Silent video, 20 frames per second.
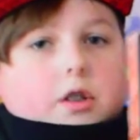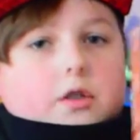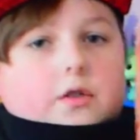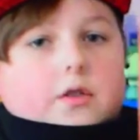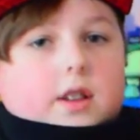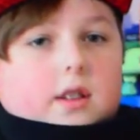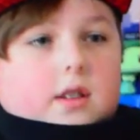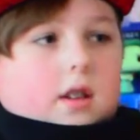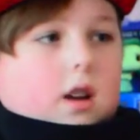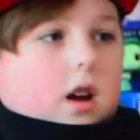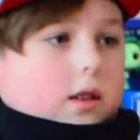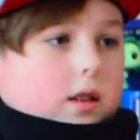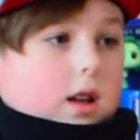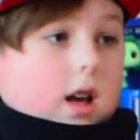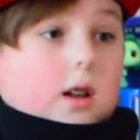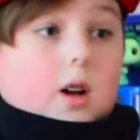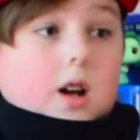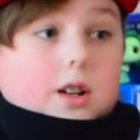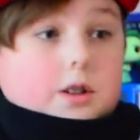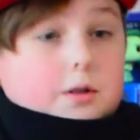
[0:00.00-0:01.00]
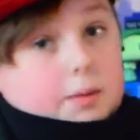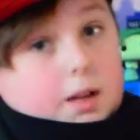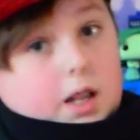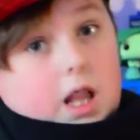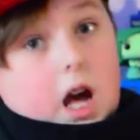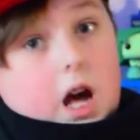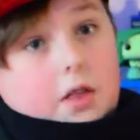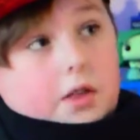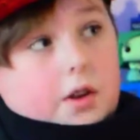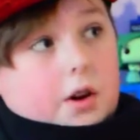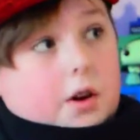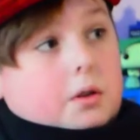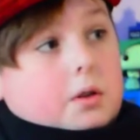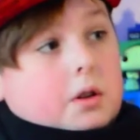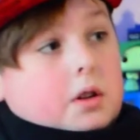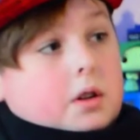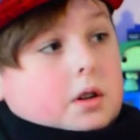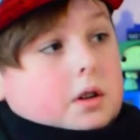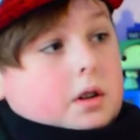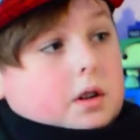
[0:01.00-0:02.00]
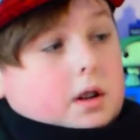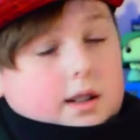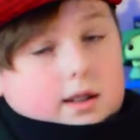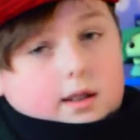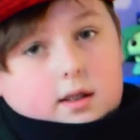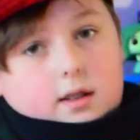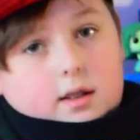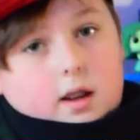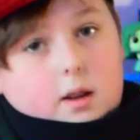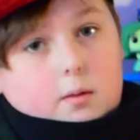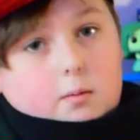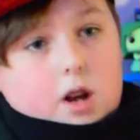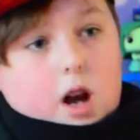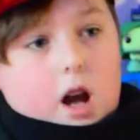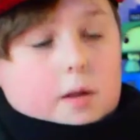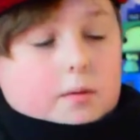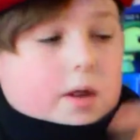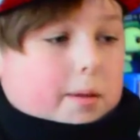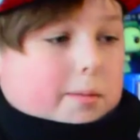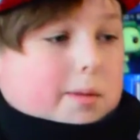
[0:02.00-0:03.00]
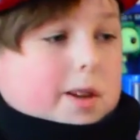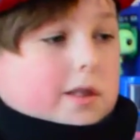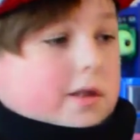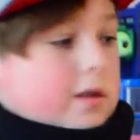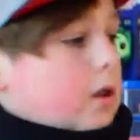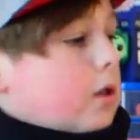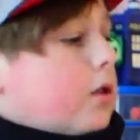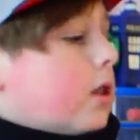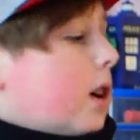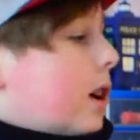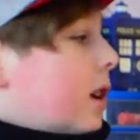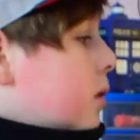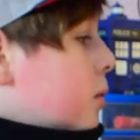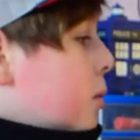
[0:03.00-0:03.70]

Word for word: Vsauce. I watch them a lot though. At the same time, that makes no sense.